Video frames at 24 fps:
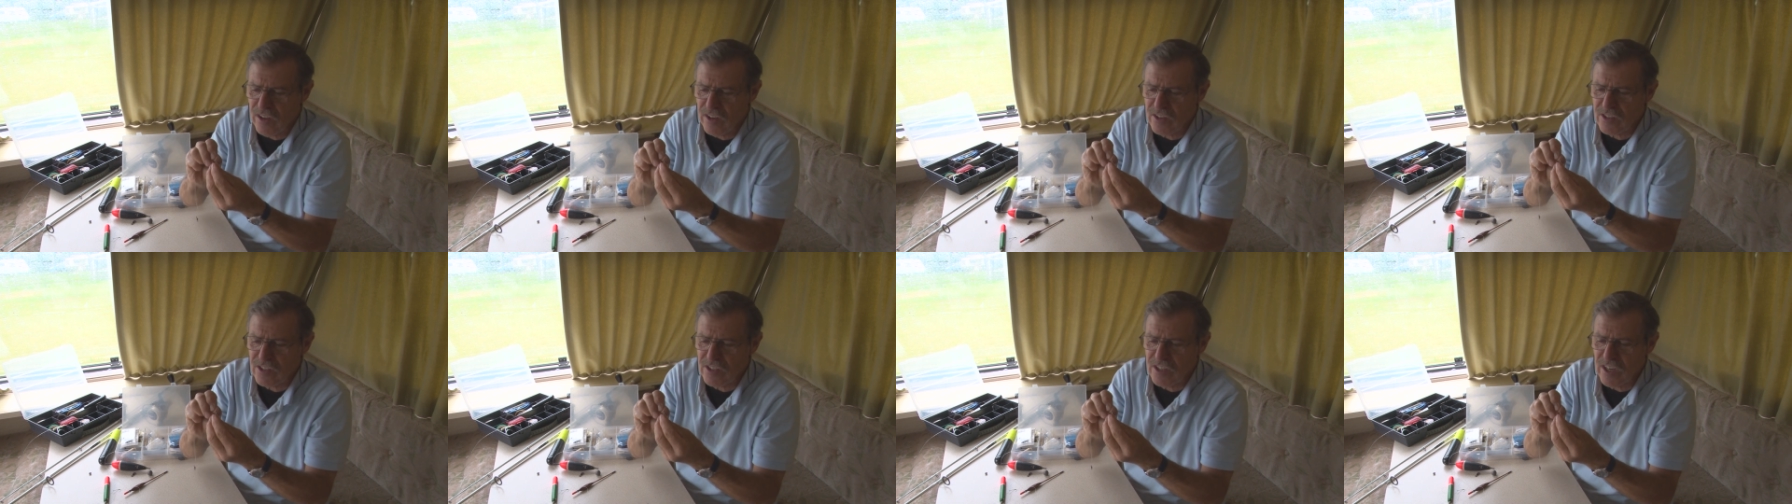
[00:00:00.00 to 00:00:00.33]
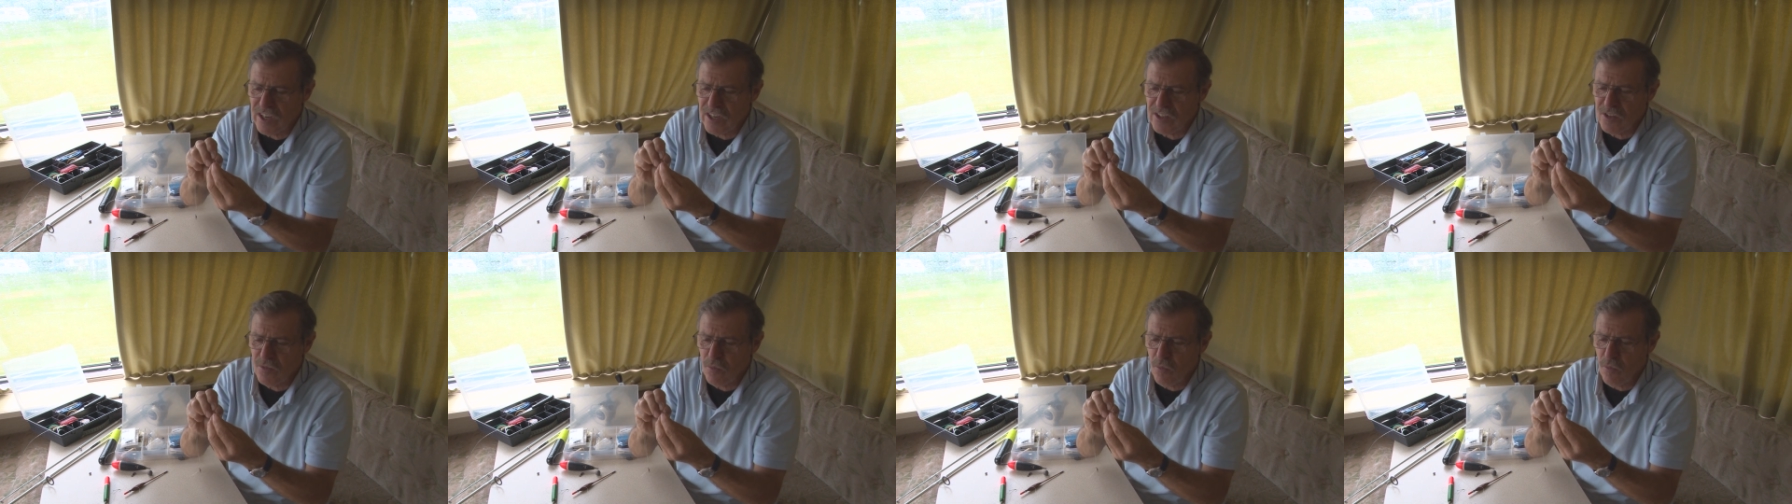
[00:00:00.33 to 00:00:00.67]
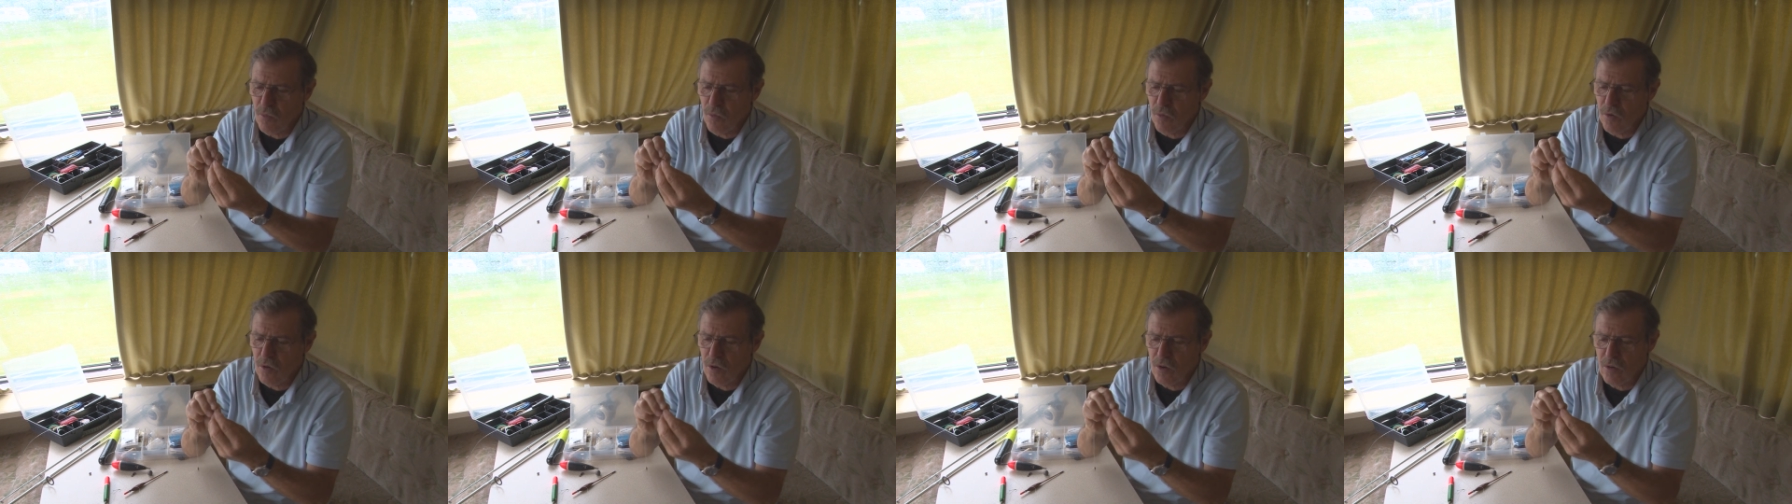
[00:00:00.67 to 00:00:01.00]
because he hasn't
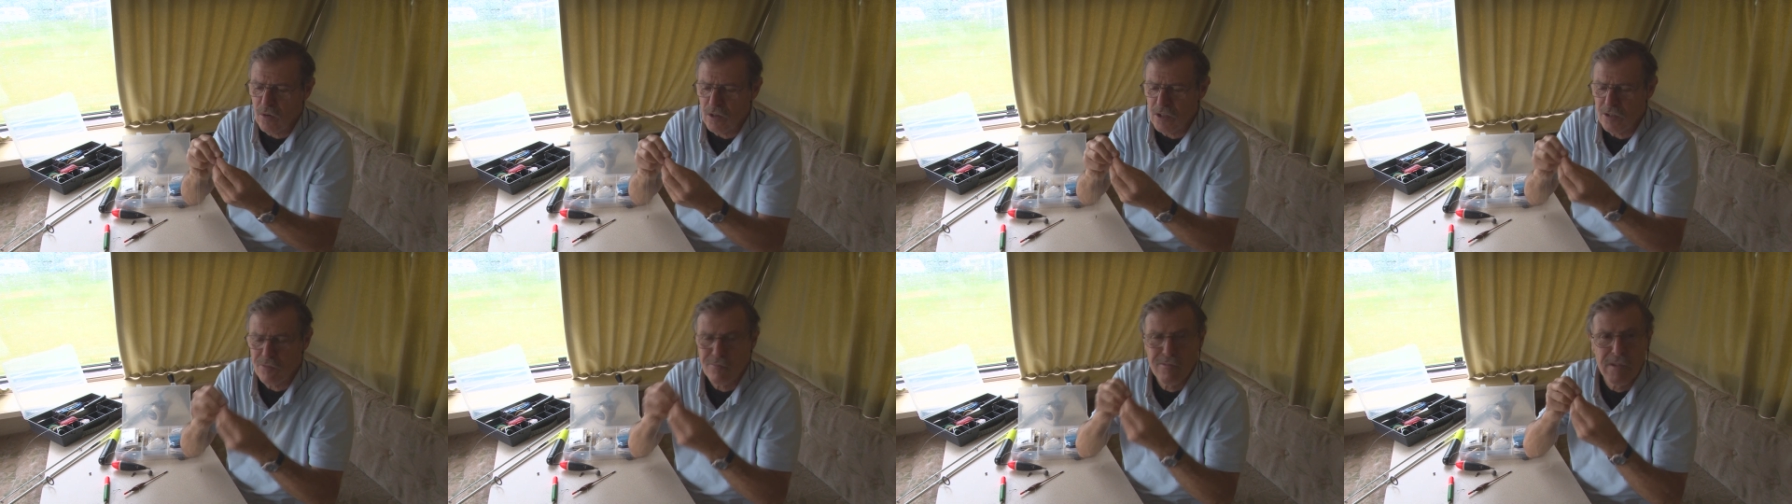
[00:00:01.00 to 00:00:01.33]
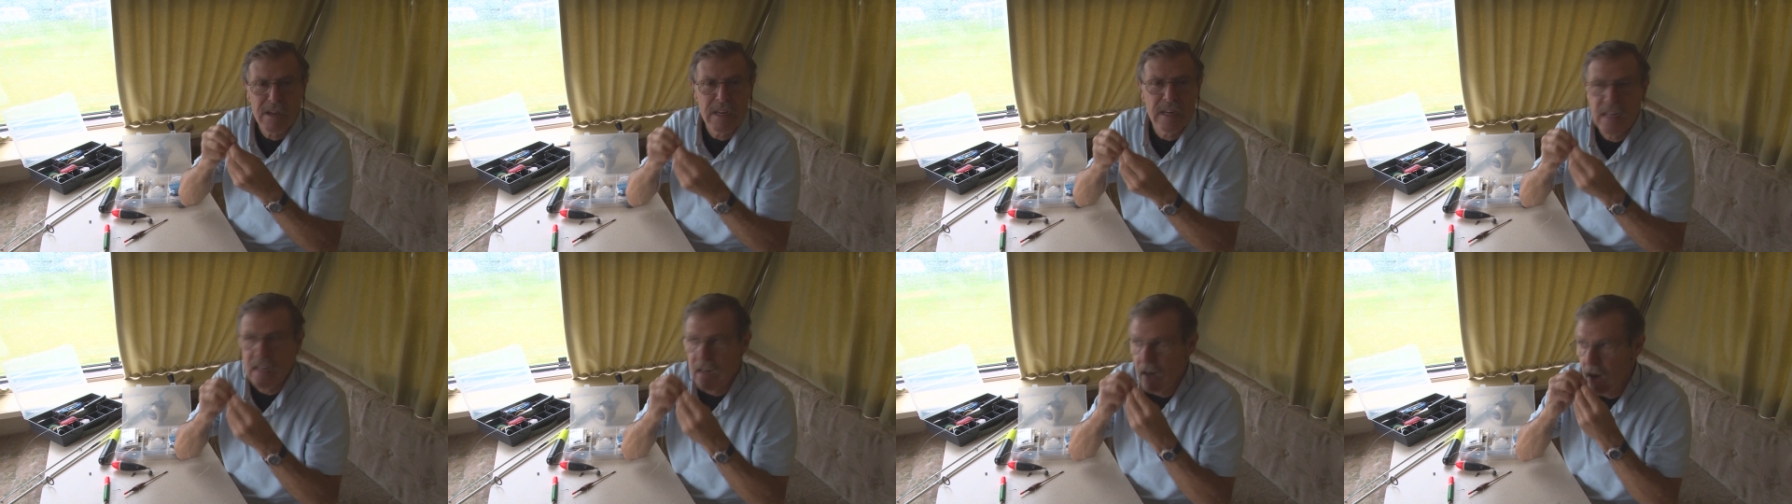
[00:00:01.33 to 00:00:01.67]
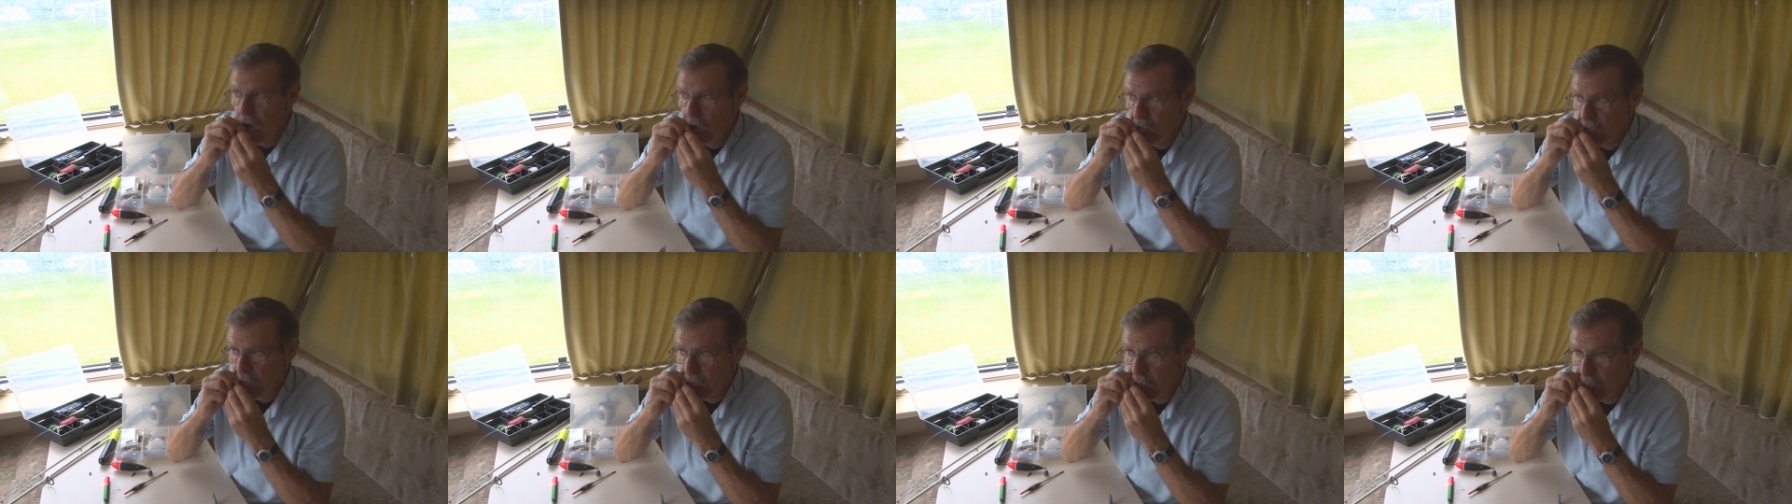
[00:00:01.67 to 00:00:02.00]
got his reading
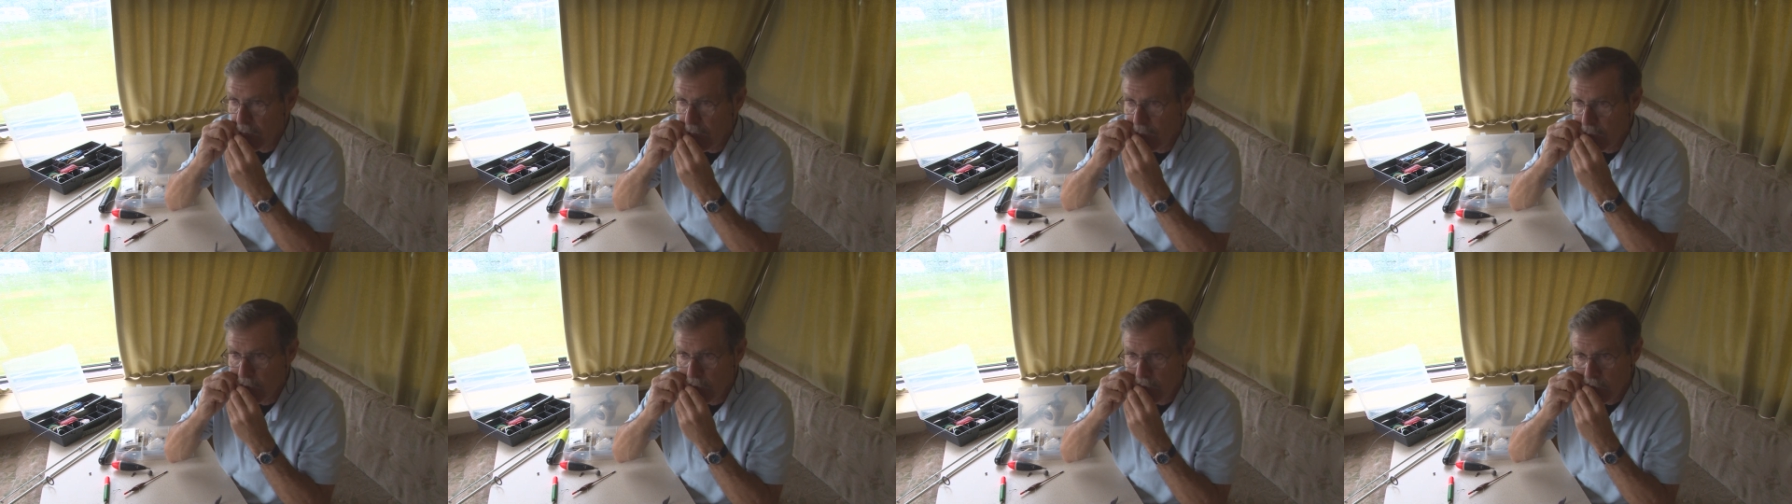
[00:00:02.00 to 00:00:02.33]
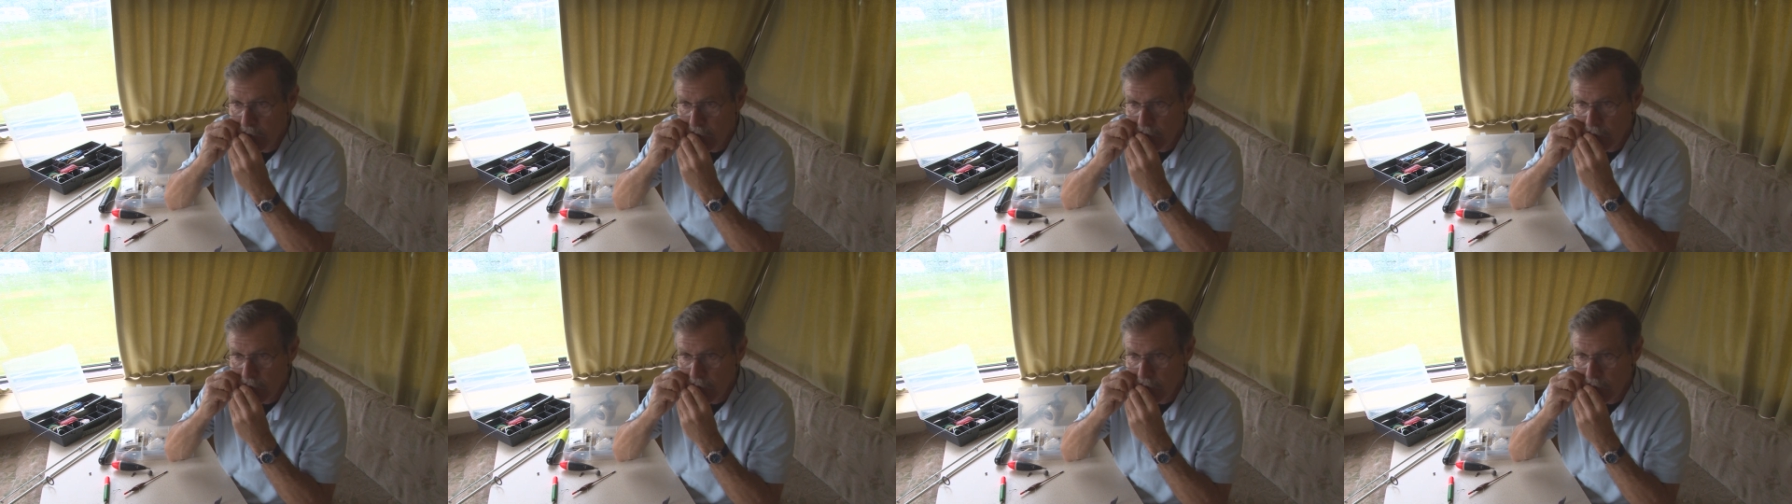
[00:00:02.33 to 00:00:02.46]
glasses on.